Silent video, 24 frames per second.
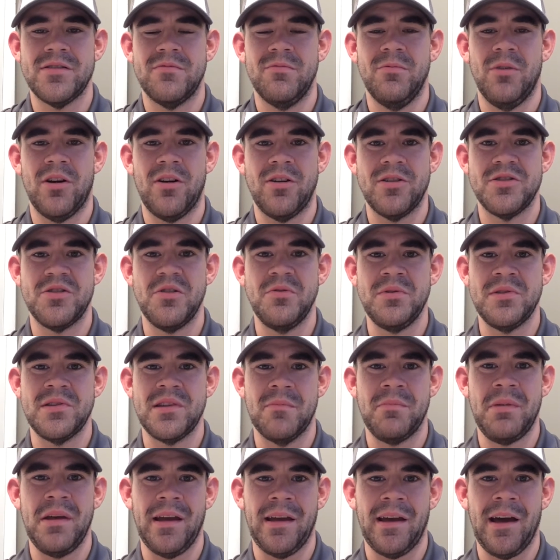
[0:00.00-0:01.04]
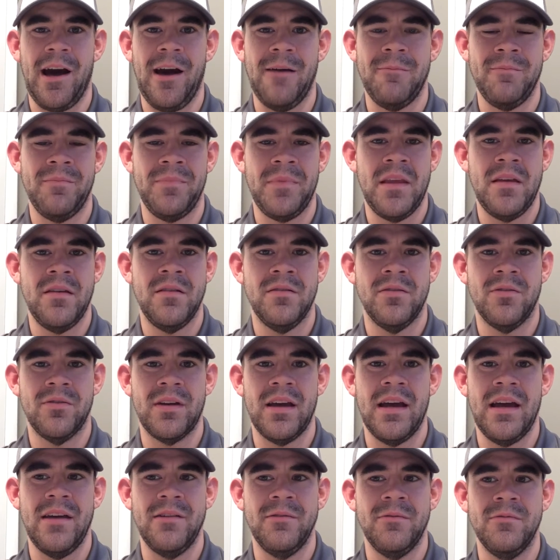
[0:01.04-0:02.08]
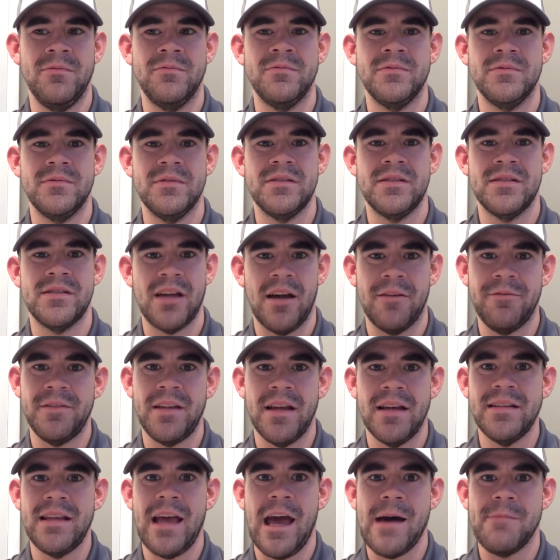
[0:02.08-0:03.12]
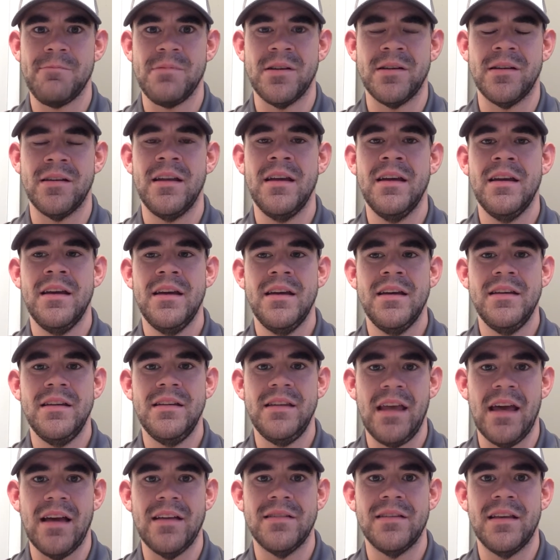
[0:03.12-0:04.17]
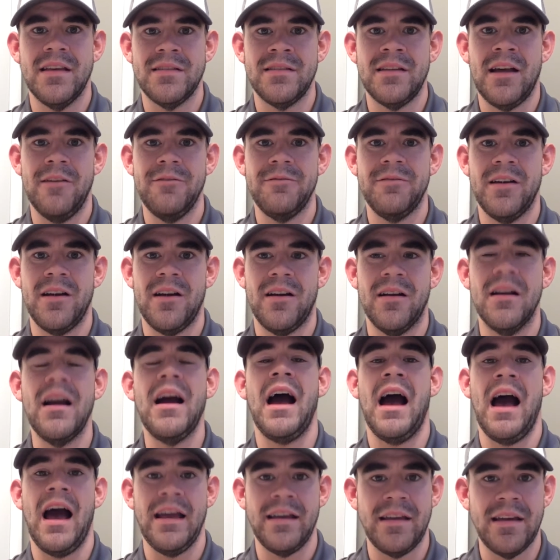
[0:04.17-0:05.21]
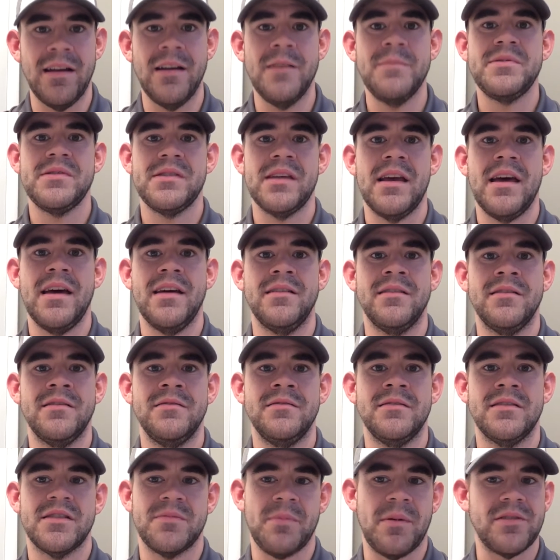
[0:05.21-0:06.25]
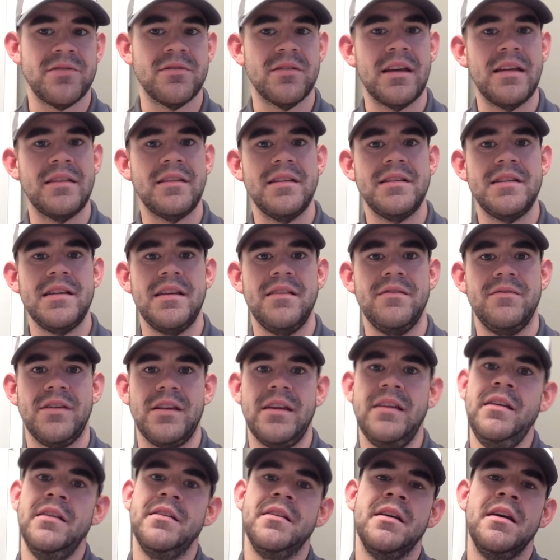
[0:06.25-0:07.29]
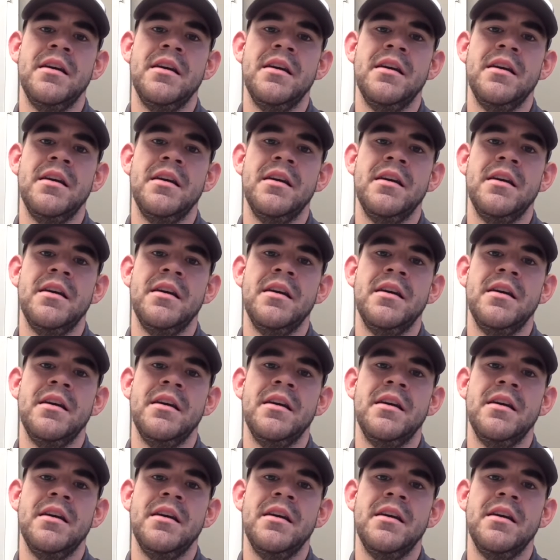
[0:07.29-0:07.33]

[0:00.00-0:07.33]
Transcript: want our students to pick up. Okay, stuff does happen. Yes, it's not fair. I get upset, especially at the TV,